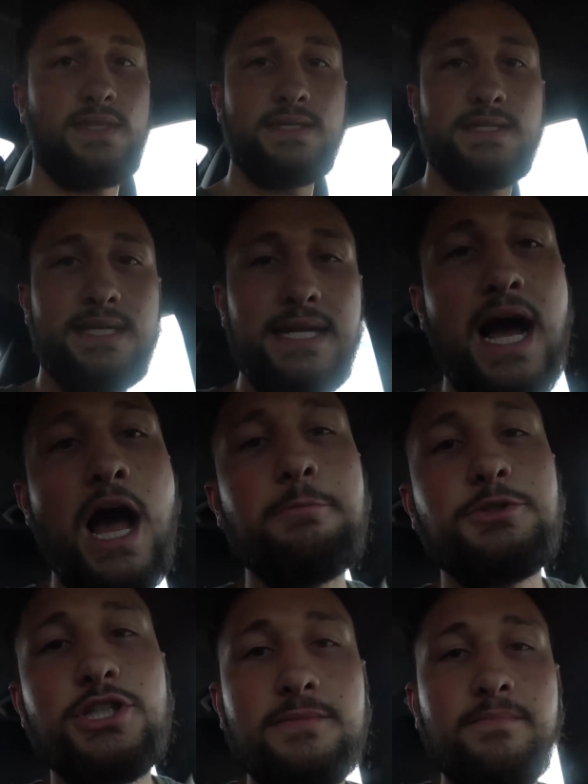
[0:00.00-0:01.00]
this seat
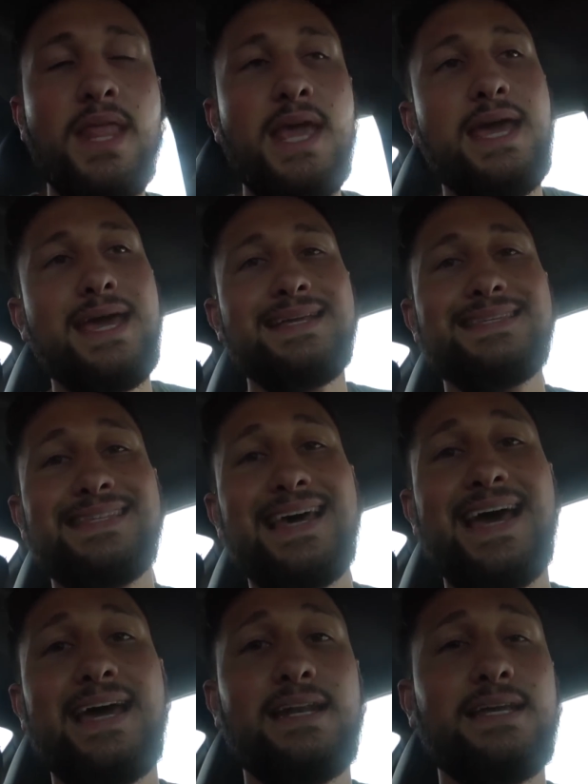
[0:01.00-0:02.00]
option, is
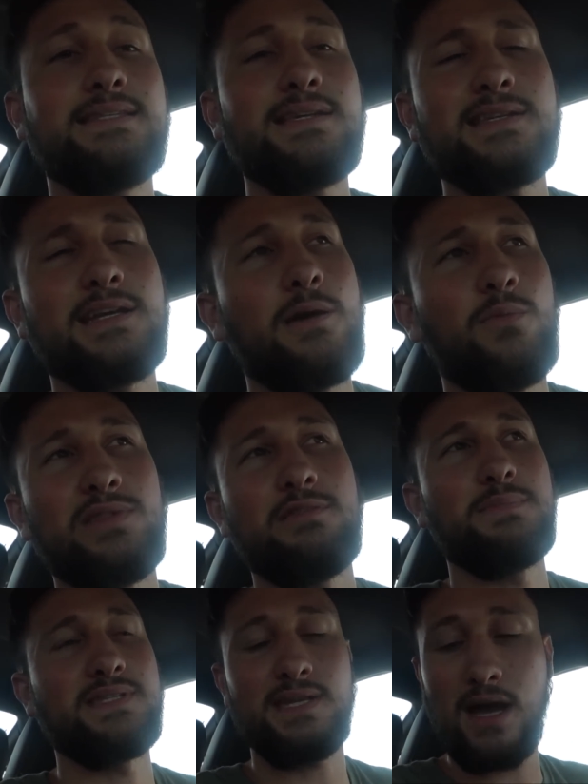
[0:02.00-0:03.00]
that it doesn't come with
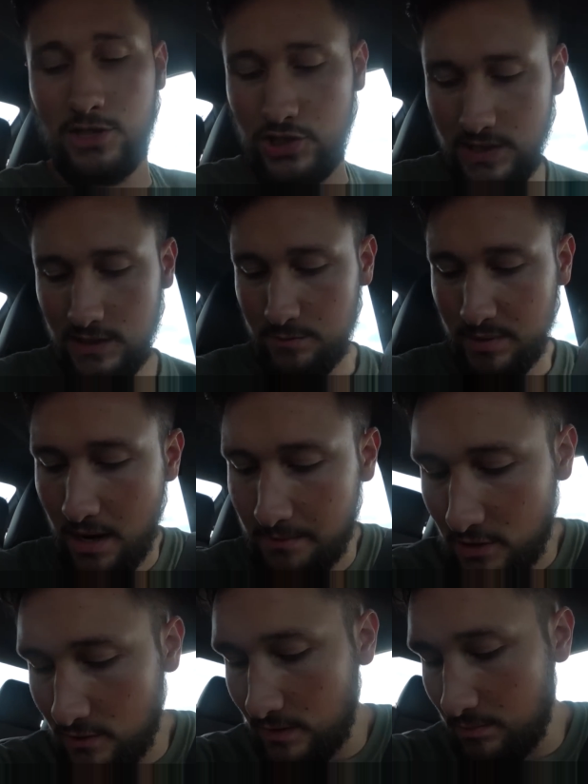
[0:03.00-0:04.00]
the massage seats. But I'm
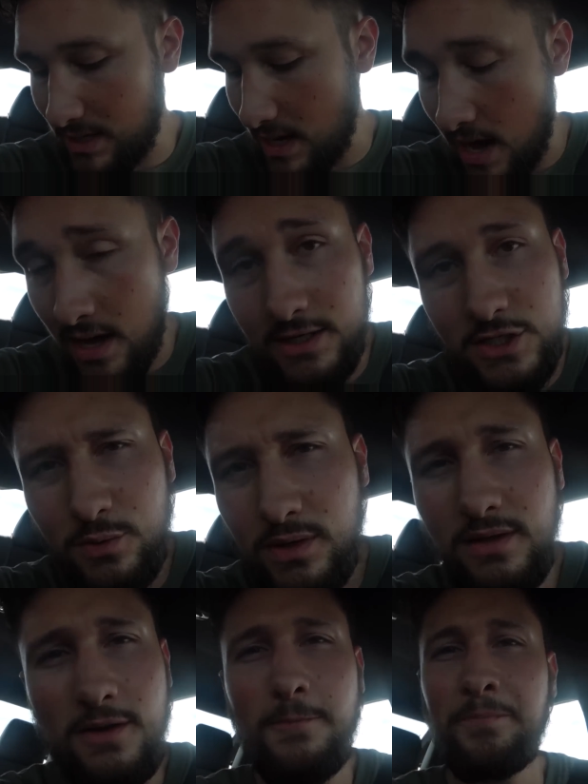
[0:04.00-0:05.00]
gonna be honest
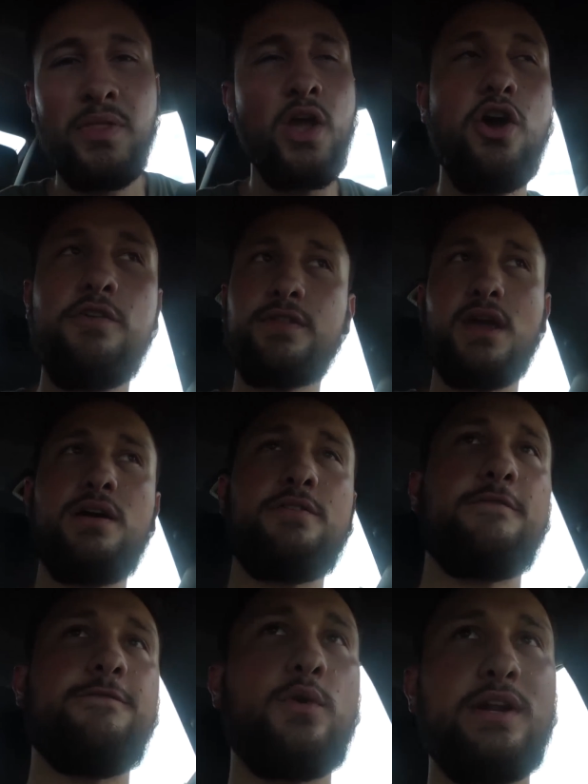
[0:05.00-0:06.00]
with you, over the
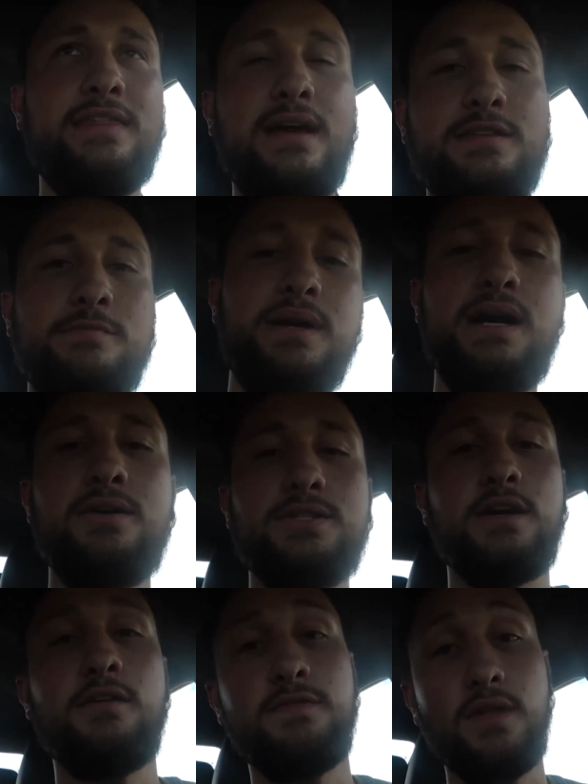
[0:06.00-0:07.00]
140,000
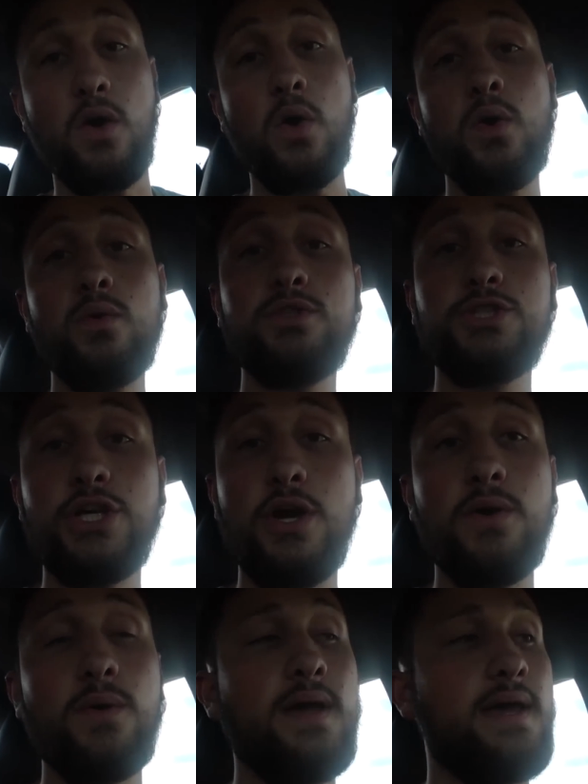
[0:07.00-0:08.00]
miles of the old
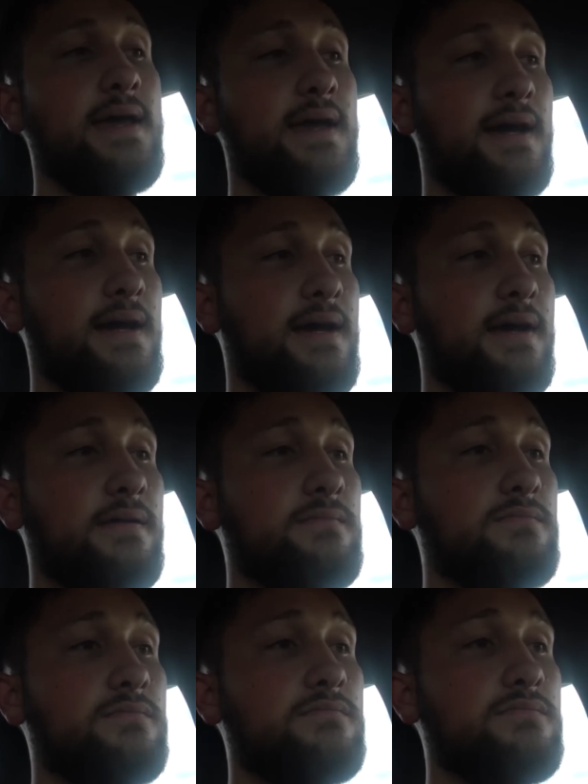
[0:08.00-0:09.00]
SHO,
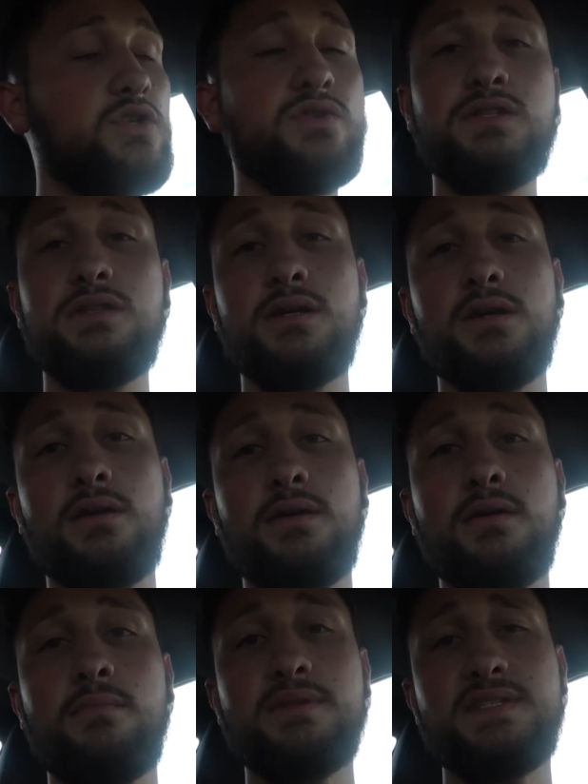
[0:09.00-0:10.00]
used the
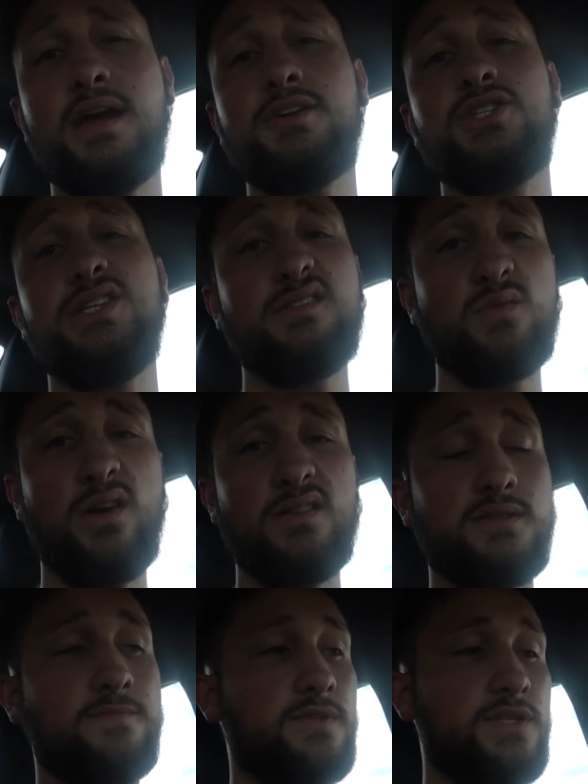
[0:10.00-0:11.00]
massage seats
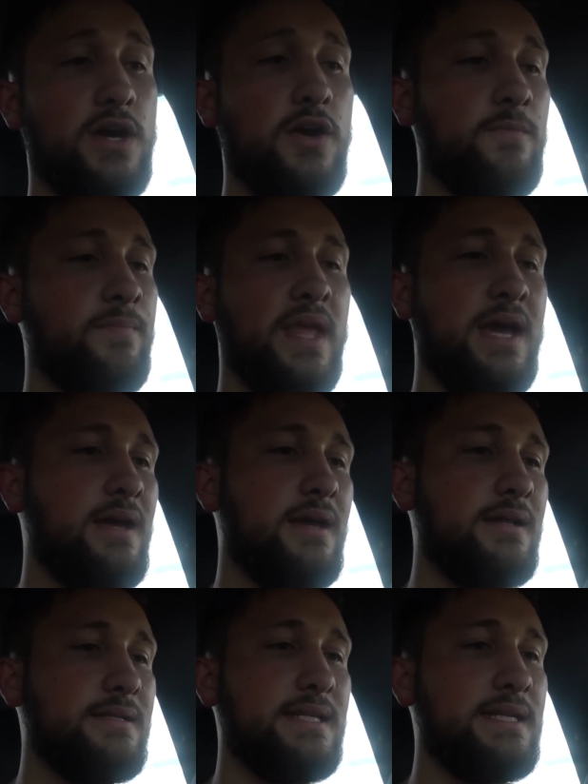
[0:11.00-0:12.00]
once. So,
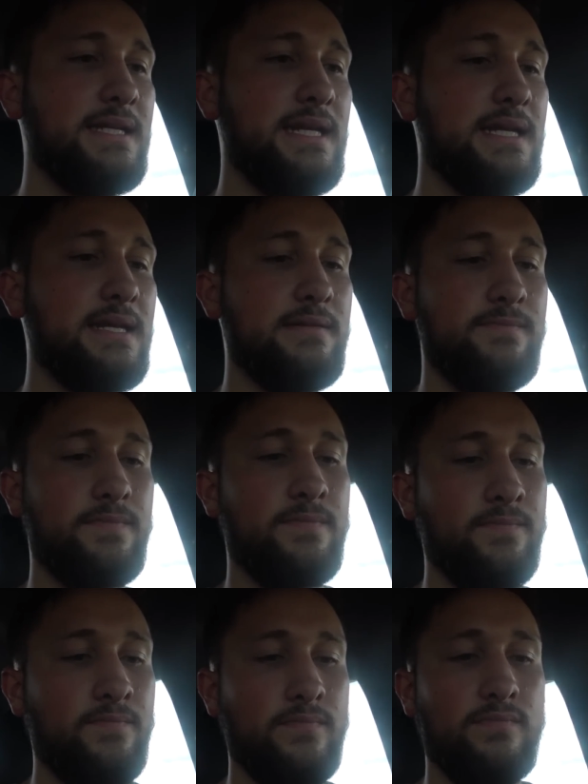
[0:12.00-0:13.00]
didn't need it,
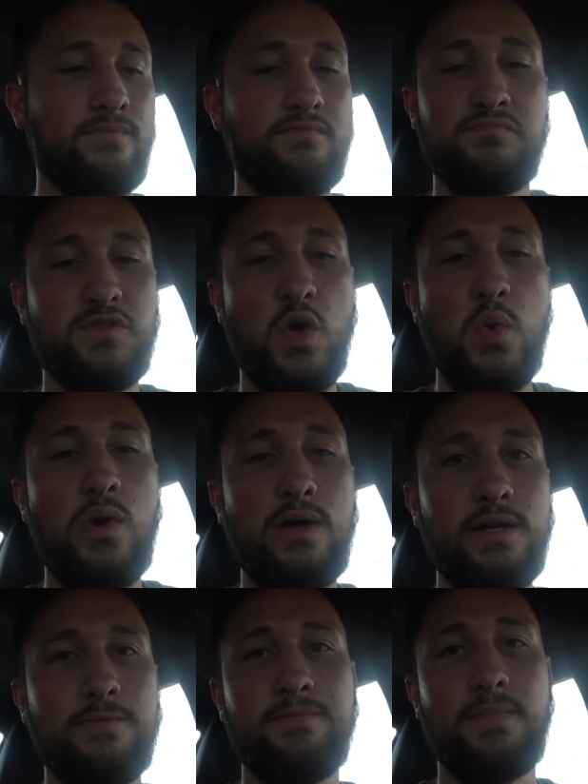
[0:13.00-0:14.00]
don't
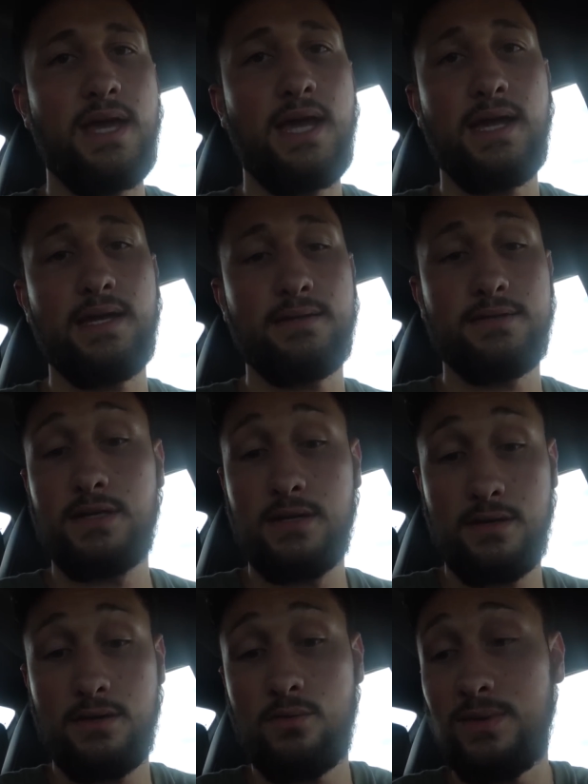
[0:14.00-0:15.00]
want it, and
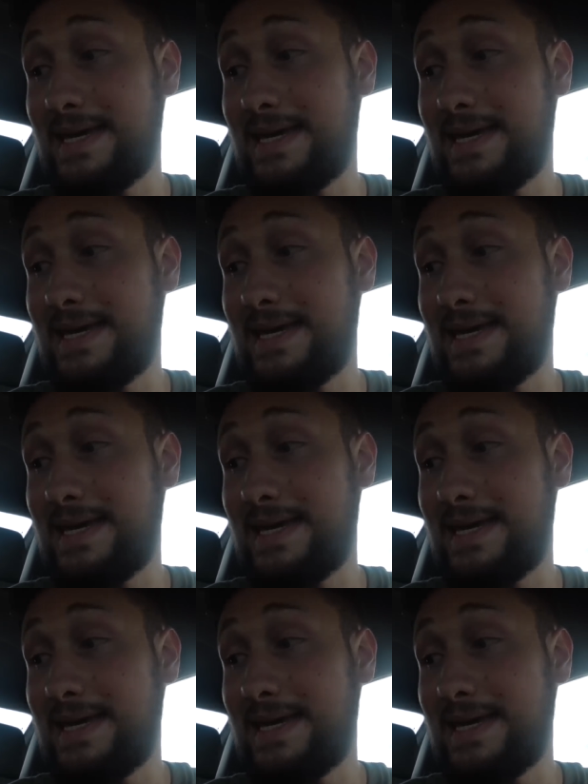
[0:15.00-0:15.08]
we